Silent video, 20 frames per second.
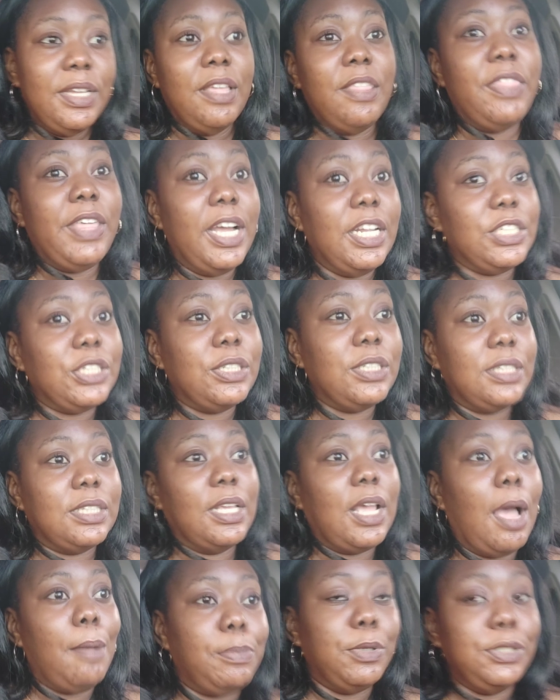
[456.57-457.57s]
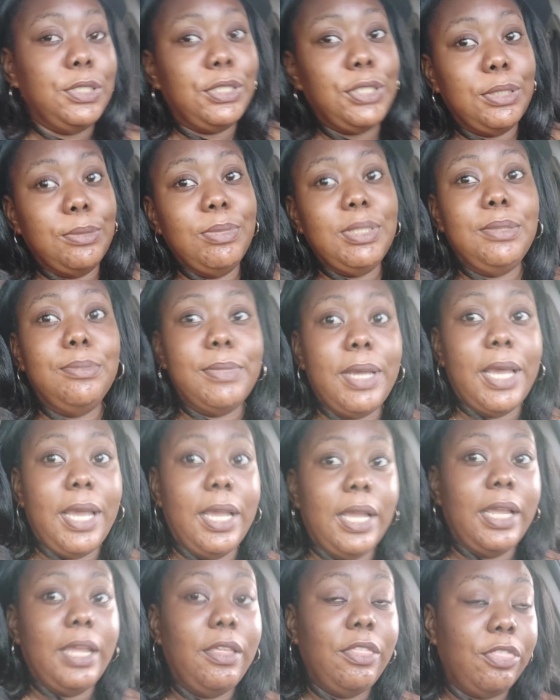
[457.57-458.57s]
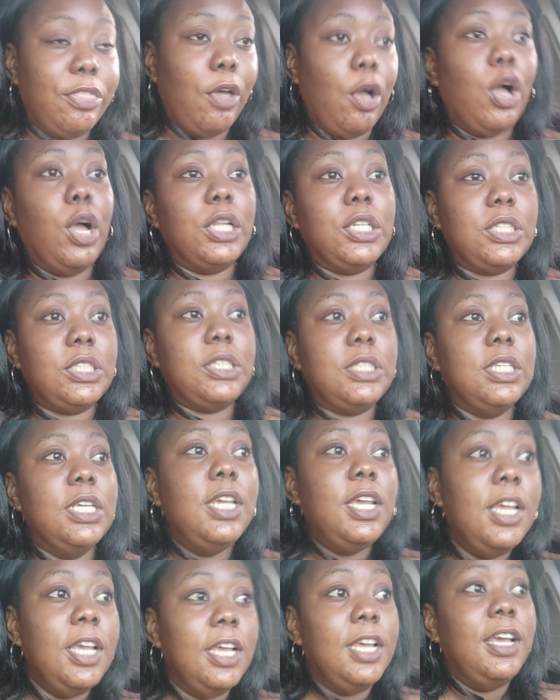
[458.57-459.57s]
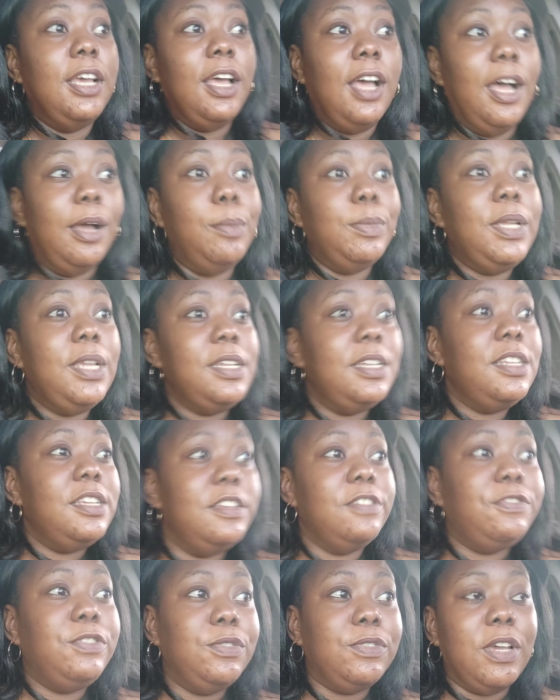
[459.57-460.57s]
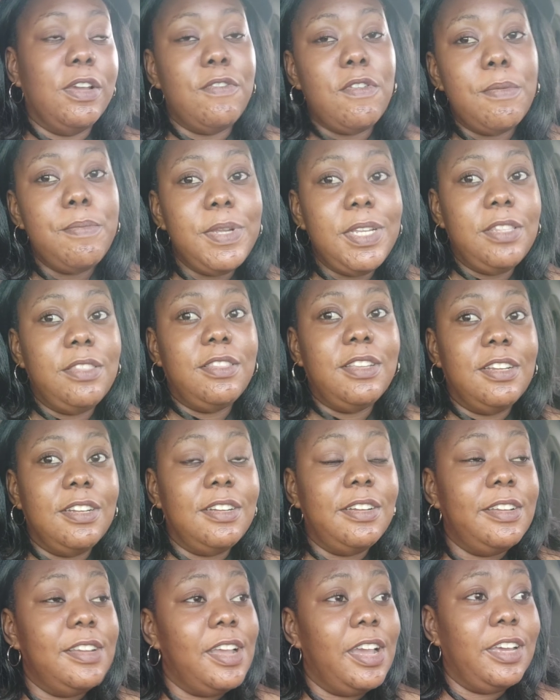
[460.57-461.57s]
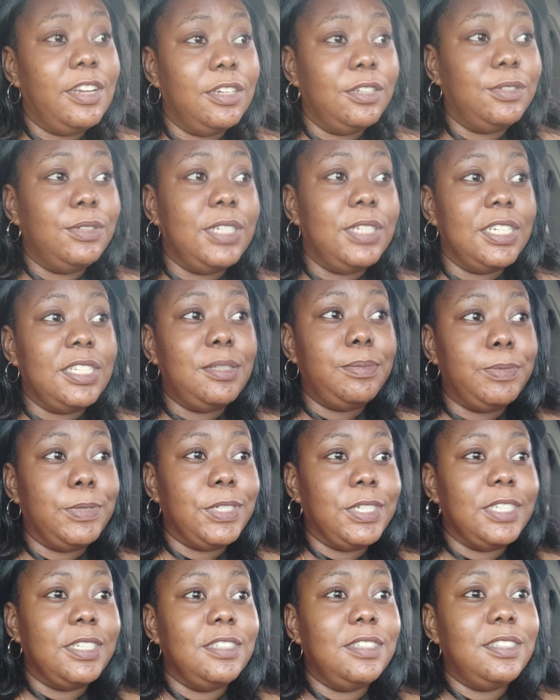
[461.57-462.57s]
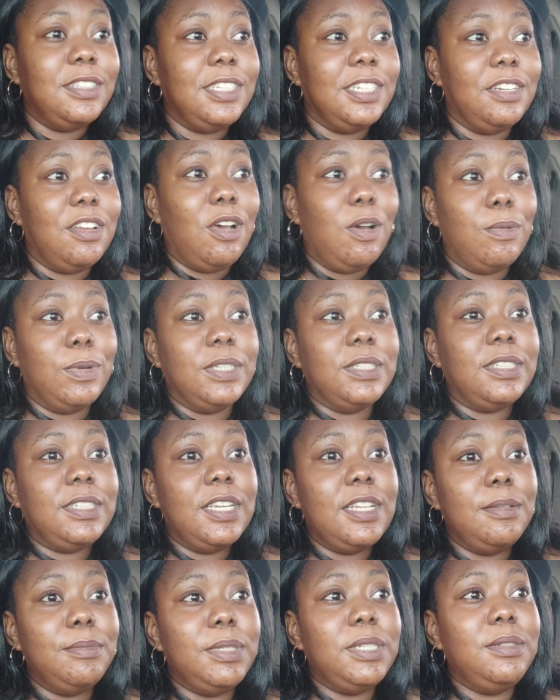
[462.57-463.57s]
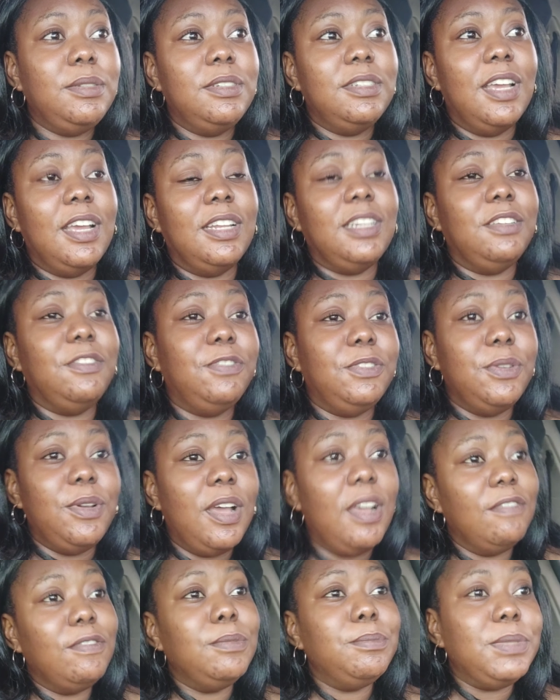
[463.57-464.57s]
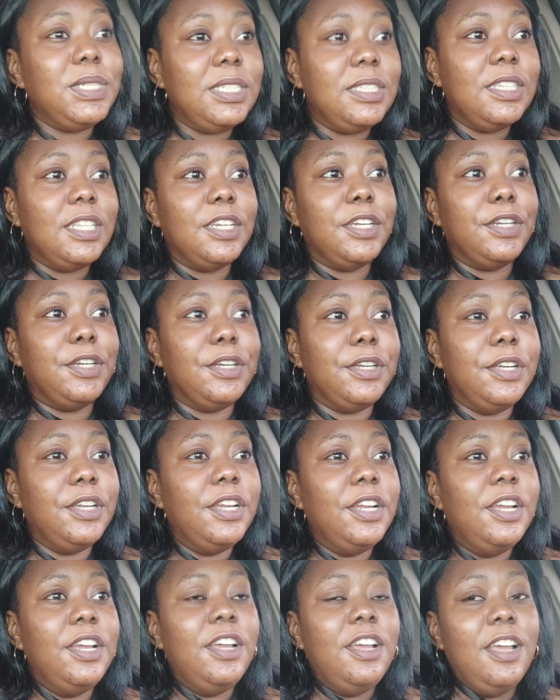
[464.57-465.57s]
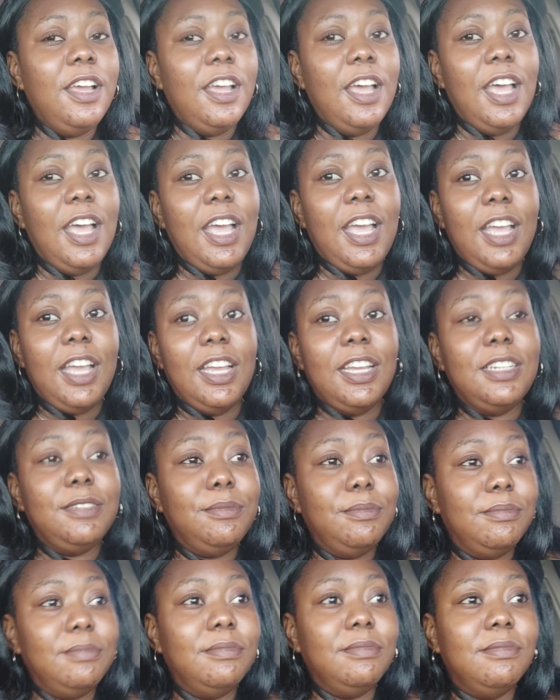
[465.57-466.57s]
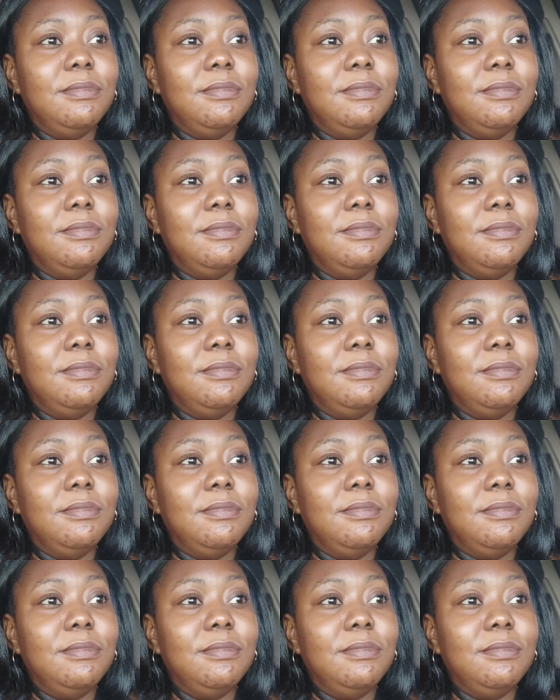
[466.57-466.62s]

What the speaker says: That just happens to be my thoughts. I mean, if you've ever been there, had a good experience, you can always tell me. And if you haven't been there and